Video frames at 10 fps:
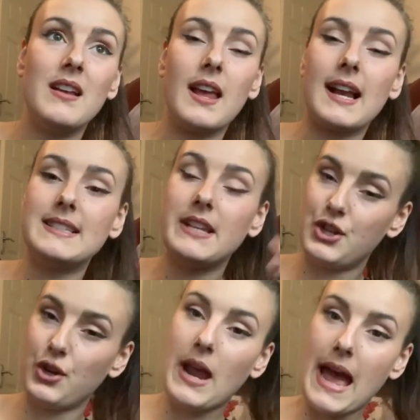like i said
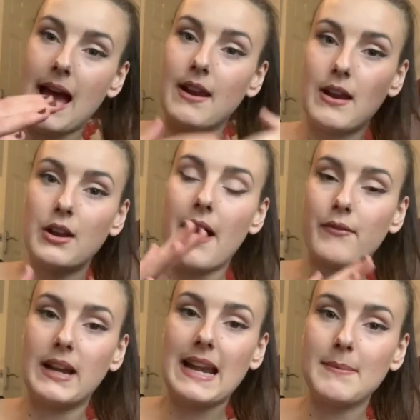you can have
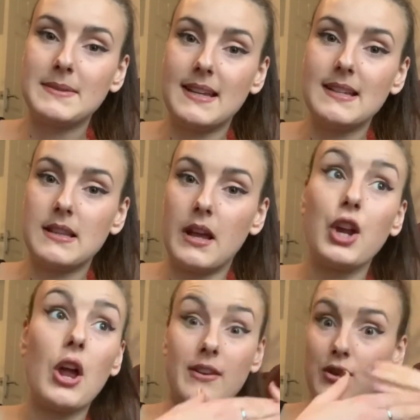relapses
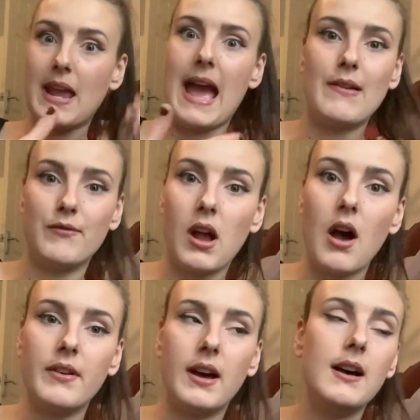like and you can
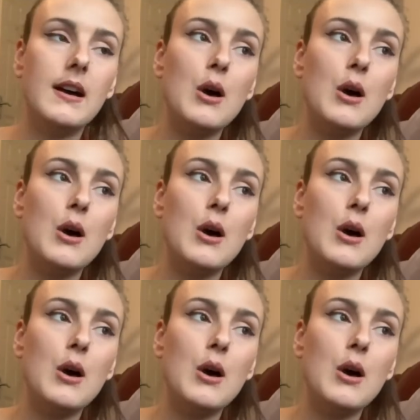recover